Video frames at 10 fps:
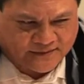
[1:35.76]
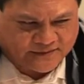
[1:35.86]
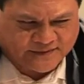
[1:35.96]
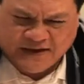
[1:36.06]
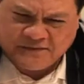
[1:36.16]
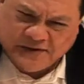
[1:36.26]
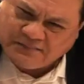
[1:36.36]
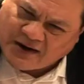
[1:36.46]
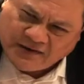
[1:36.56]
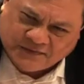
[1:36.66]
send a very
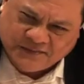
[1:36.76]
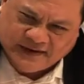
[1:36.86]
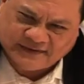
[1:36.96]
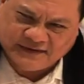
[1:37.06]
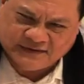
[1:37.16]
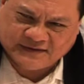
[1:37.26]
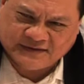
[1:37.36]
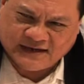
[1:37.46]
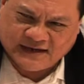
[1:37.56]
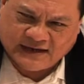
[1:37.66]
powerful message.
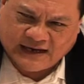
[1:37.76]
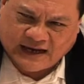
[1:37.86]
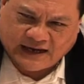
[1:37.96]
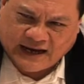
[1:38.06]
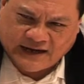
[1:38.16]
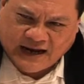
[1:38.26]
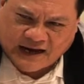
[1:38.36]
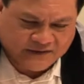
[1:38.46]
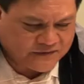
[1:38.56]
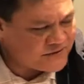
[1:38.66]
And
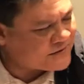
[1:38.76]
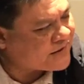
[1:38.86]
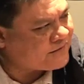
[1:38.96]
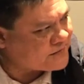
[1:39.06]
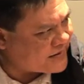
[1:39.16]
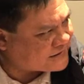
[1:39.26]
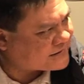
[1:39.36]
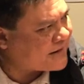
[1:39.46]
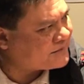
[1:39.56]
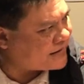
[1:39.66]
I couldn't think of a better
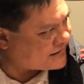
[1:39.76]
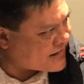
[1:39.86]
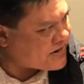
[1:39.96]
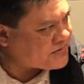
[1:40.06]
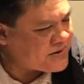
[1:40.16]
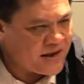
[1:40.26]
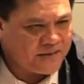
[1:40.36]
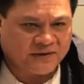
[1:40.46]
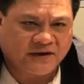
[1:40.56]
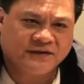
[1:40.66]
time than now,
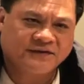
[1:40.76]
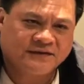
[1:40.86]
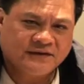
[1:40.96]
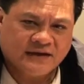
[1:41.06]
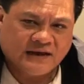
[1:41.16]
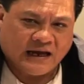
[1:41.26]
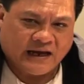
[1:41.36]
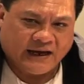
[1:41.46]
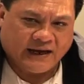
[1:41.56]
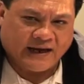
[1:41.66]
because
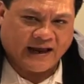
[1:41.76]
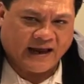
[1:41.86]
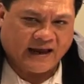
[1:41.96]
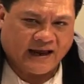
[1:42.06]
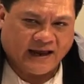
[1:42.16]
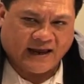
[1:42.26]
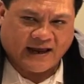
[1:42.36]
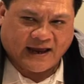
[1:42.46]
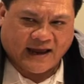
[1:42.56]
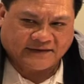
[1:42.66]

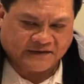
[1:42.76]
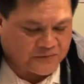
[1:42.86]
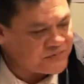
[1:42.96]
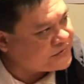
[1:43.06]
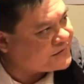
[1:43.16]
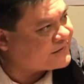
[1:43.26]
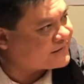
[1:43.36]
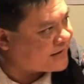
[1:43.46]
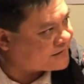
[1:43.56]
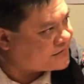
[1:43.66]
as a community
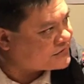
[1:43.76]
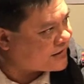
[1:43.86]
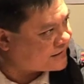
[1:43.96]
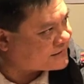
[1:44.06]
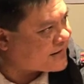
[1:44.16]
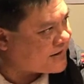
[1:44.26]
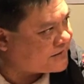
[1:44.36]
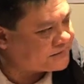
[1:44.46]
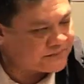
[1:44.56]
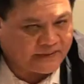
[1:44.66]
center in Chinatown,
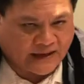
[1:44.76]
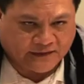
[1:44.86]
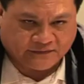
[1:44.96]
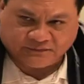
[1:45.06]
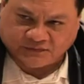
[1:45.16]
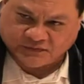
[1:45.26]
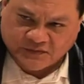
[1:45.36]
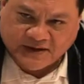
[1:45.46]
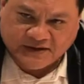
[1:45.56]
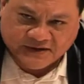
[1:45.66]
and for so
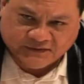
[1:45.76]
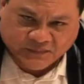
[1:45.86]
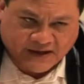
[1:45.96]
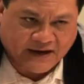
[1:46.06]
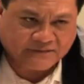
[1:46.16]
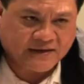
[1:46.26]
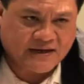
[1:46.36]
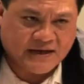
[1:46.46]
many years we have